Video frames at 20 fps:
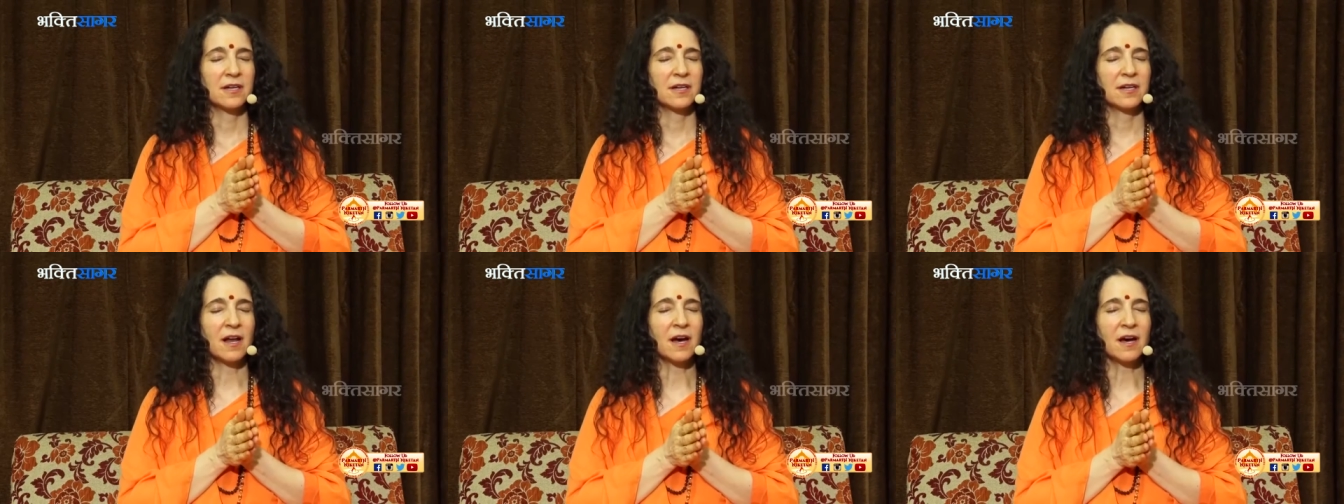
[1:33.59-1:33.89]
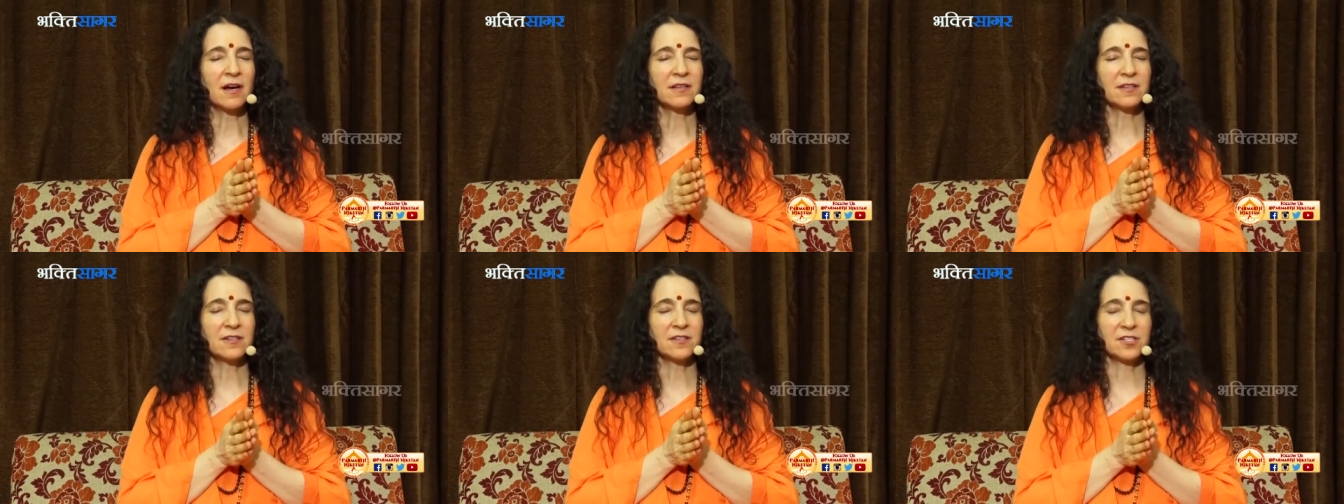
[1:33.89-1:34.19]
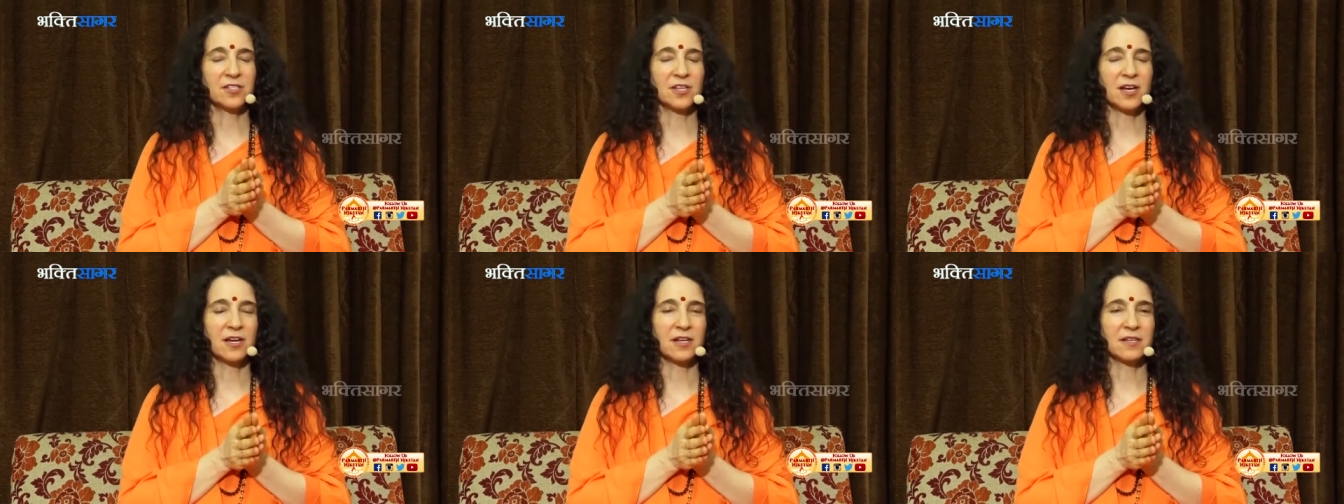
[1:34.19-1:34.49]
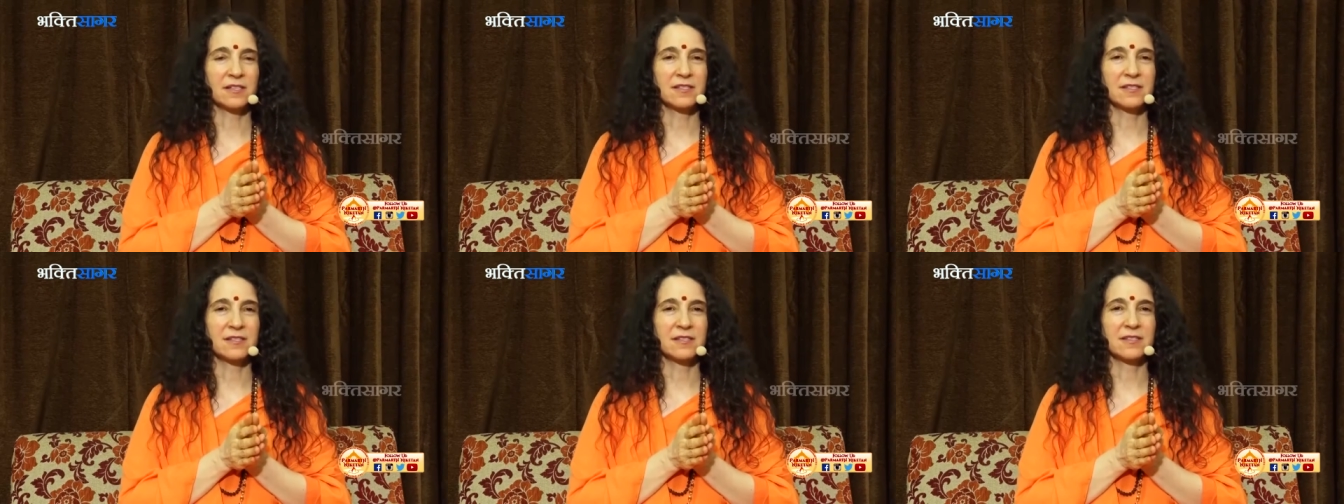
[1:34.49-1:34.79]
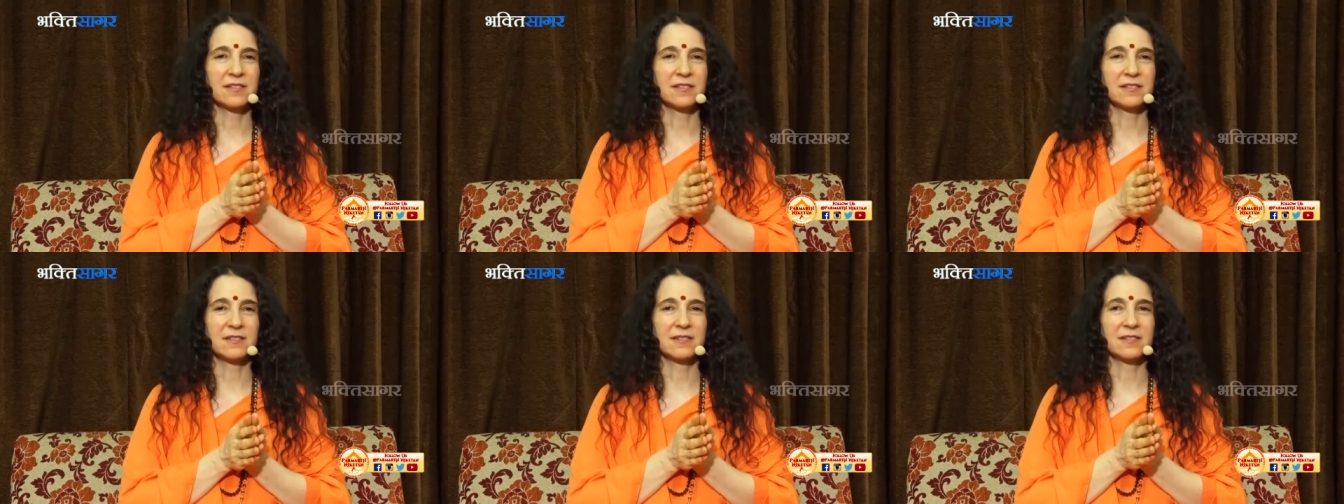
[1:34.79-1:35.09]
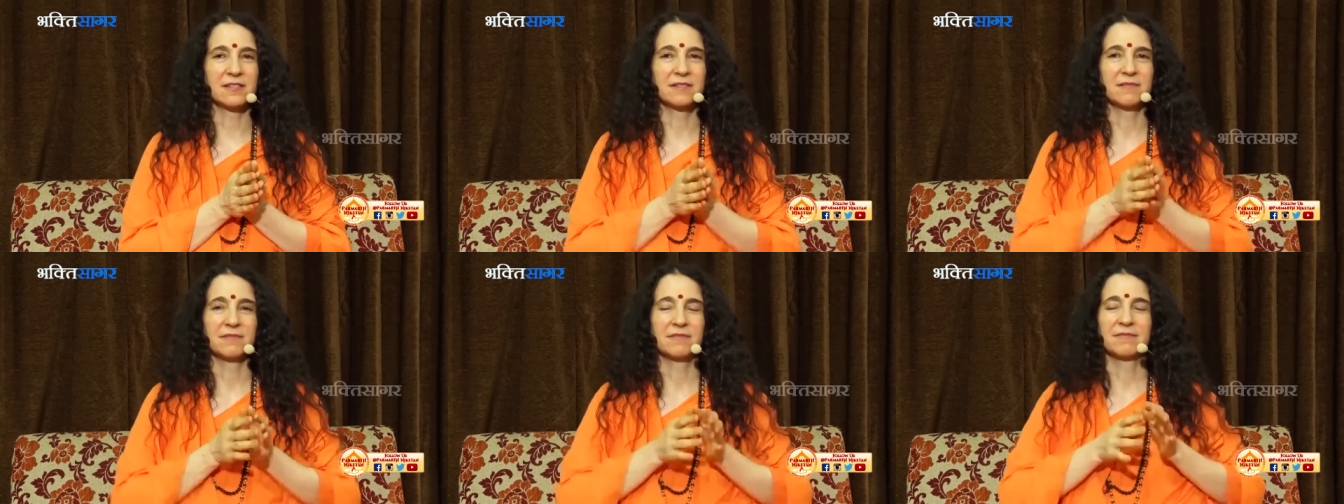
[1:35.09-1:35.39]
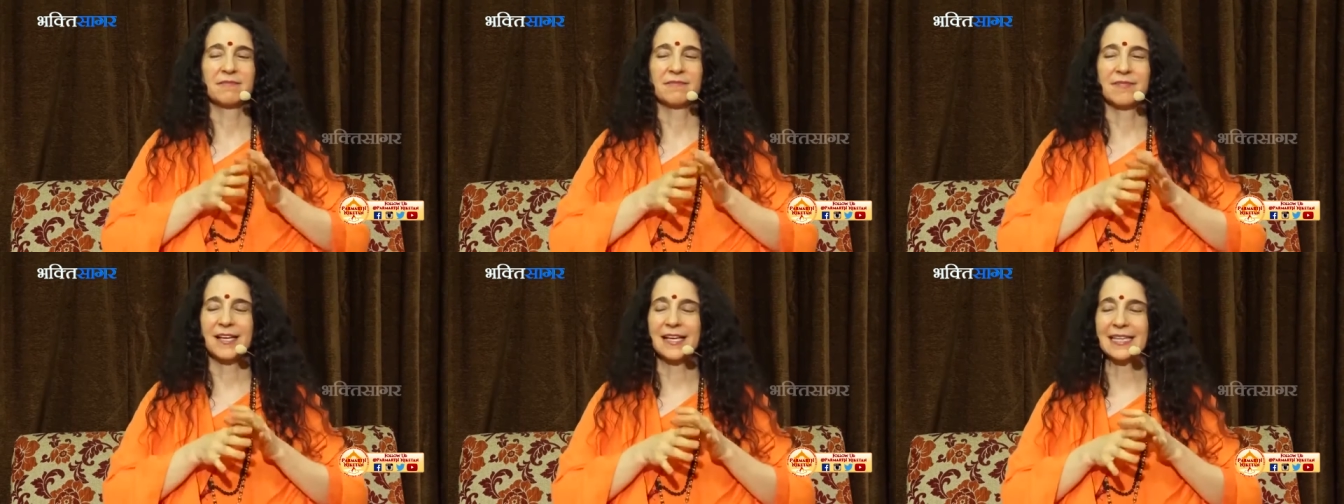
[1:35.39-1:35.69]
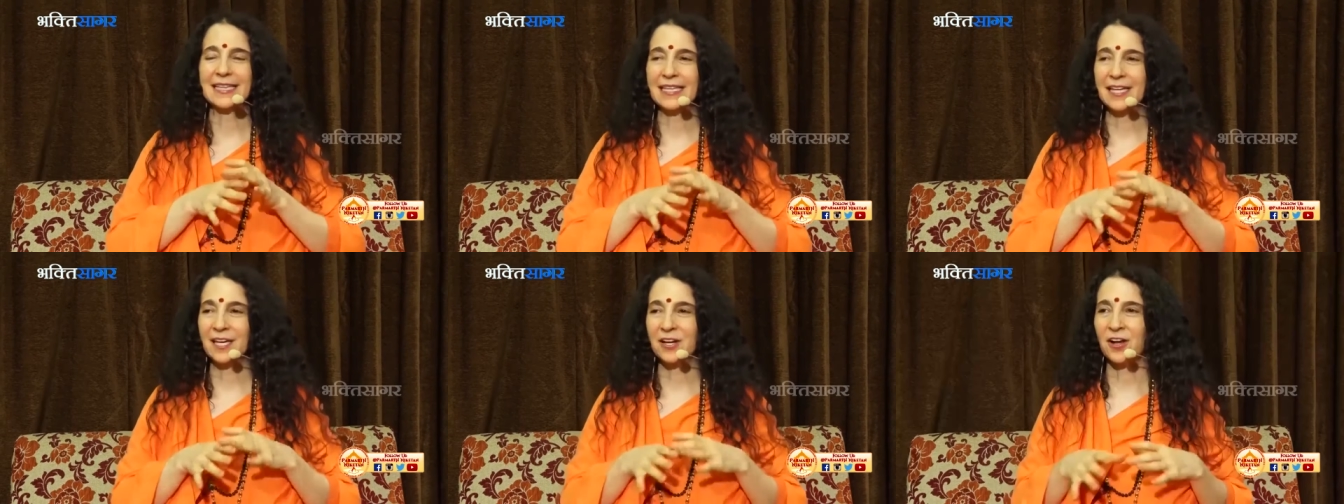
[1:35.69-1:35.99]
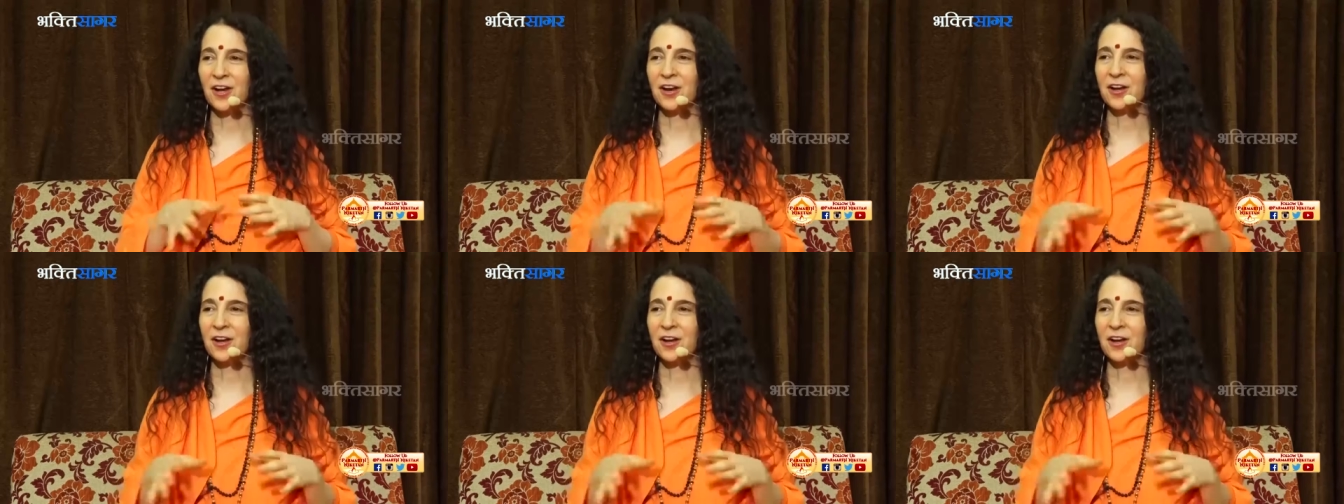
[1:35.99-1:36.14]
not just clean